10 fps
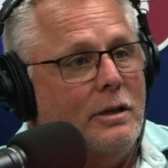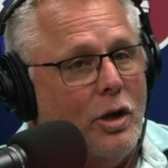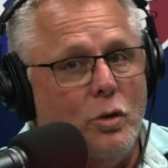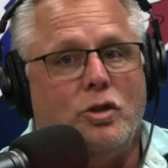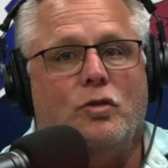
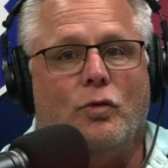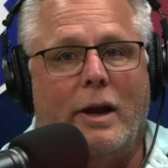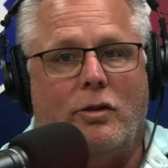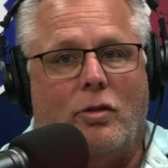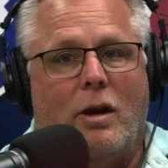go to
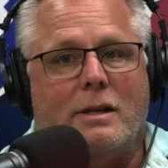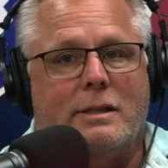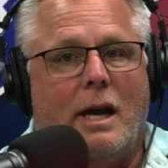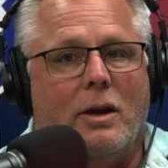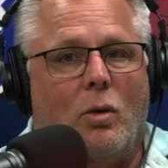
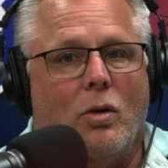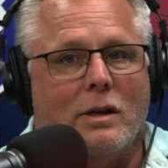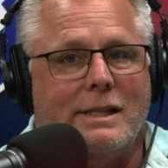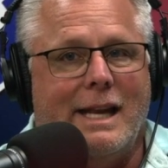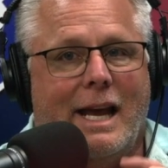
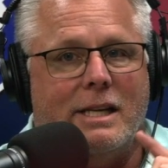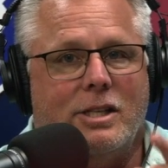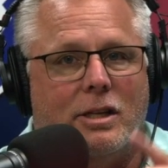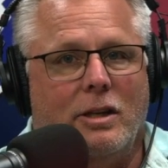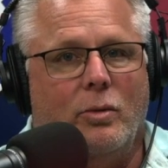redcross.org
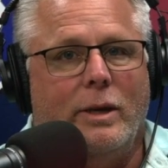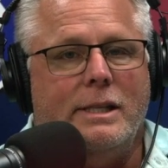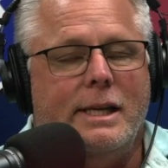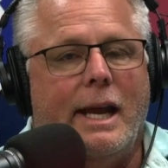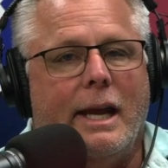slash
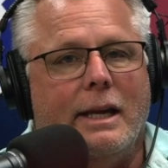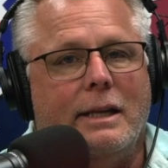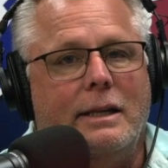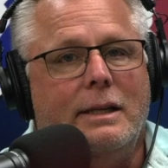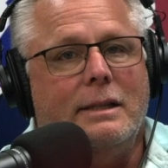
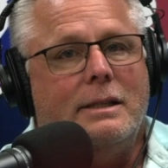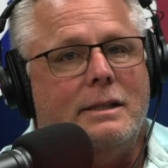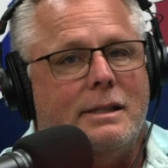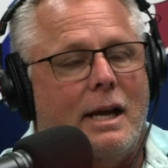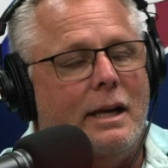louisiana to
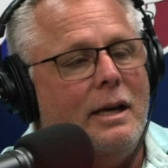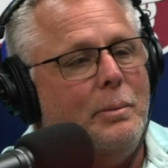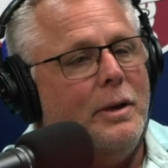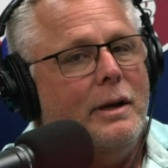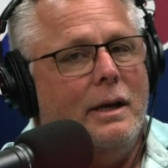sign
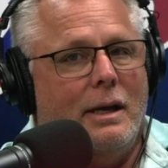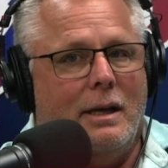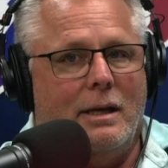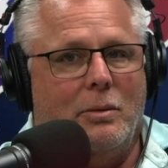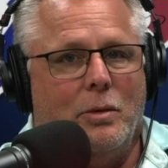up uh,